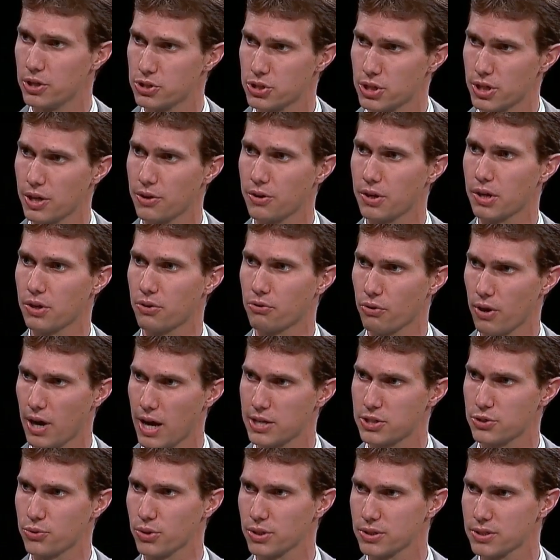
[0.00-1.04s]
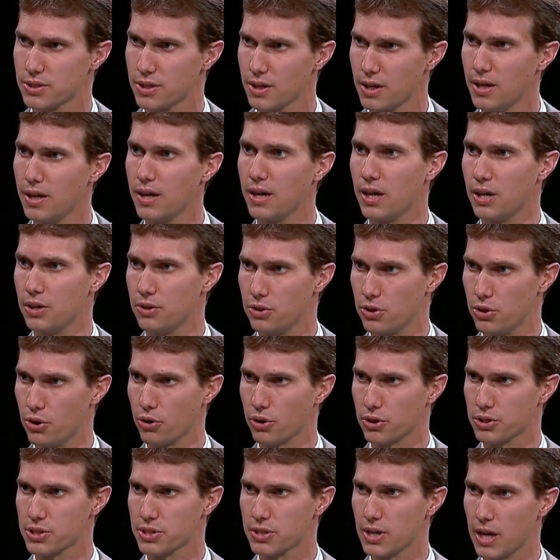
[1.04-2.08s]
engineering graduates in New
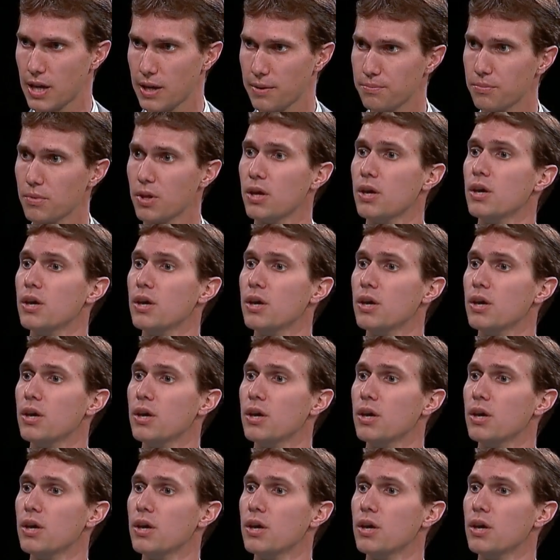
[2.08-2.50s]
York State.